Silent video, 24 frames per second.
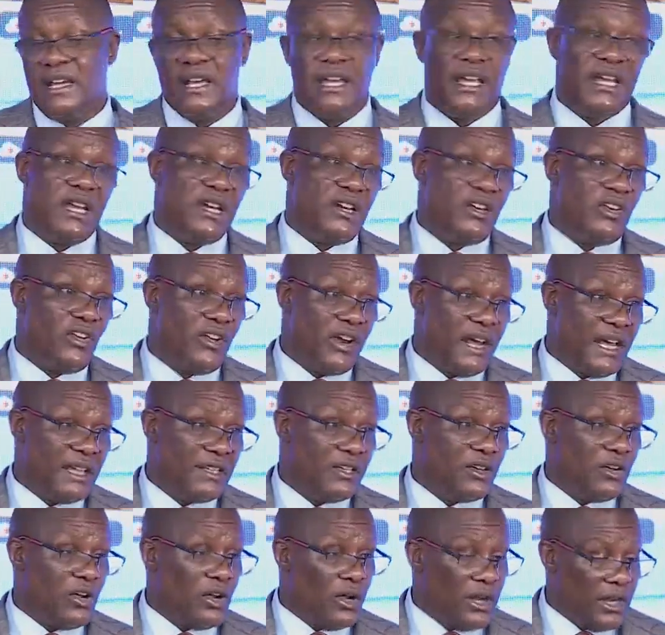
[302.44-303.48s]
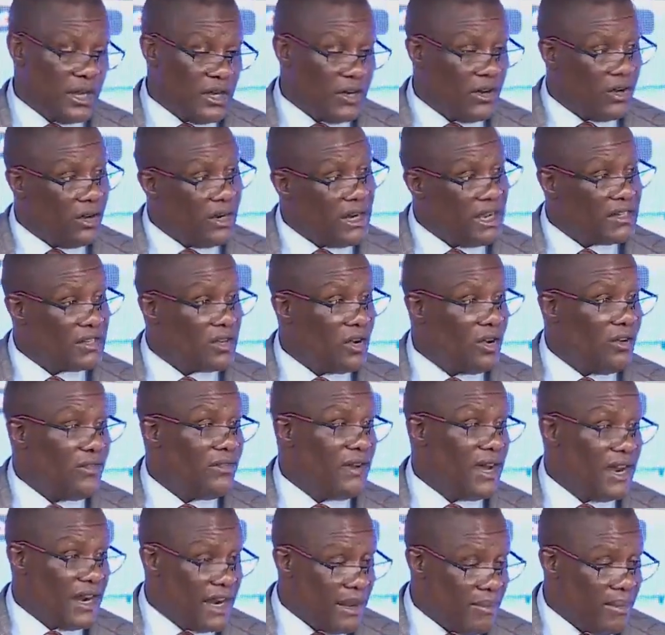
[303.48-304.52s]
in, in dollars over
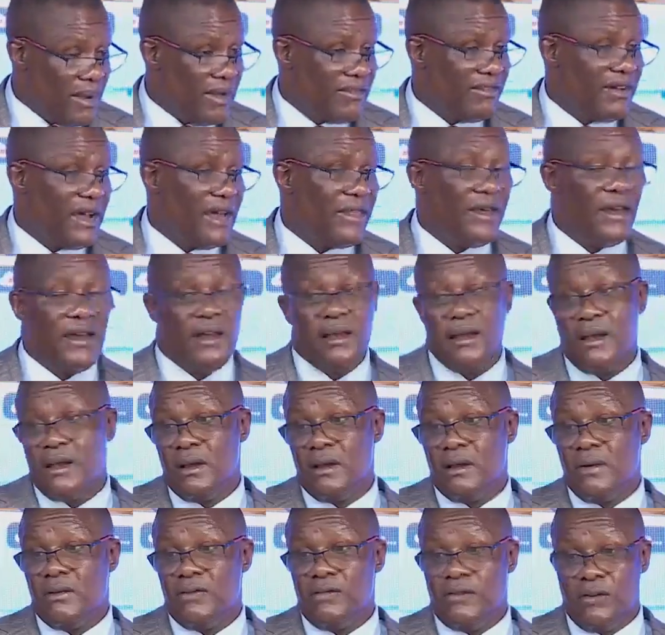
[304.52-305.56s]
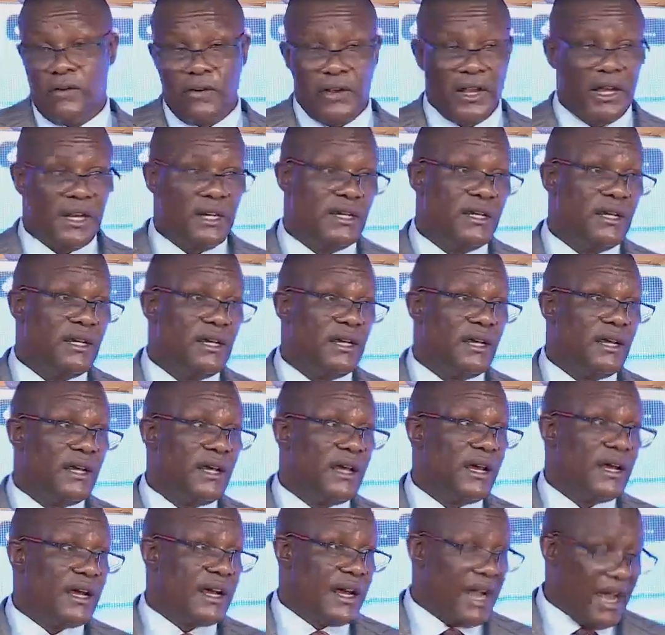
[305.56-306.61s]
and above other foreign
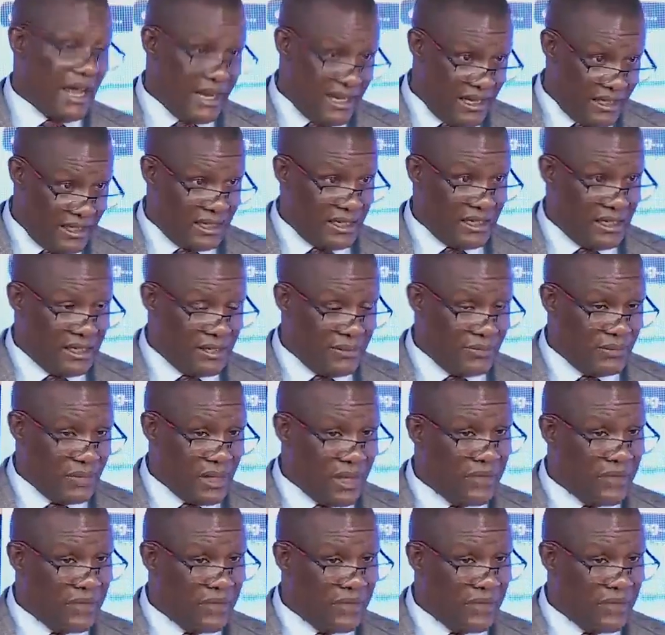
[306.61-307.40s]
currencies.